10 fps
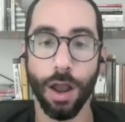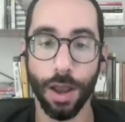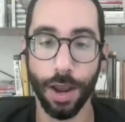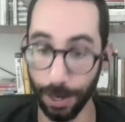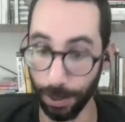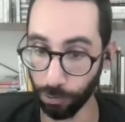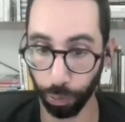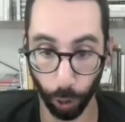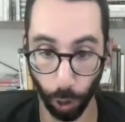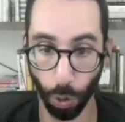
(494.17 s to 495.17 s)
it is
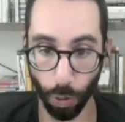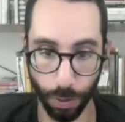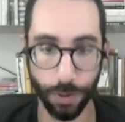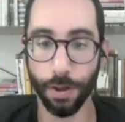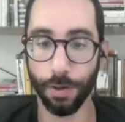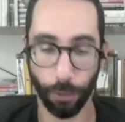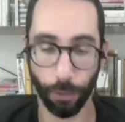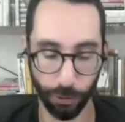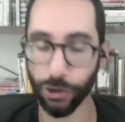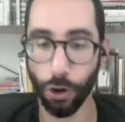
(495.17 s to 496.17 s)
record the for
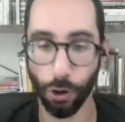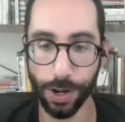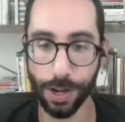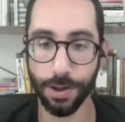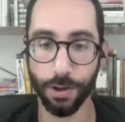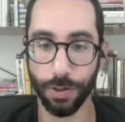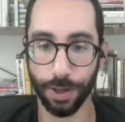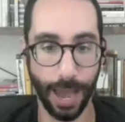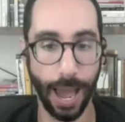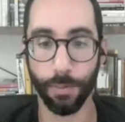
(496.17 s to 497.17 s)
security the
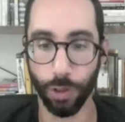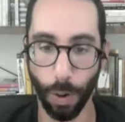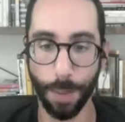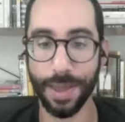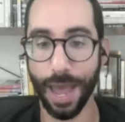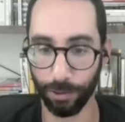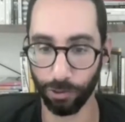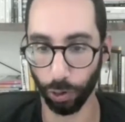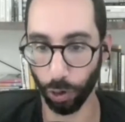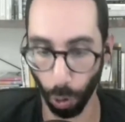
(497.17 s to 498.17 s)
cam the webcam is
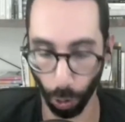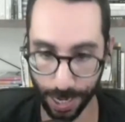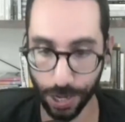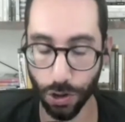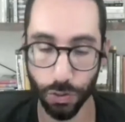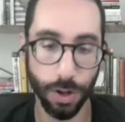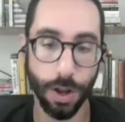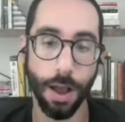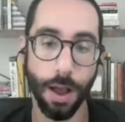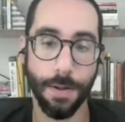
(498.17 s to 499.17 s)
recording you
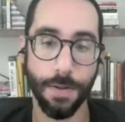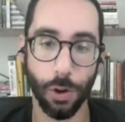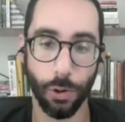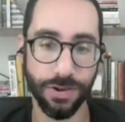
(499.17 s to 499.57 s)
there's okay.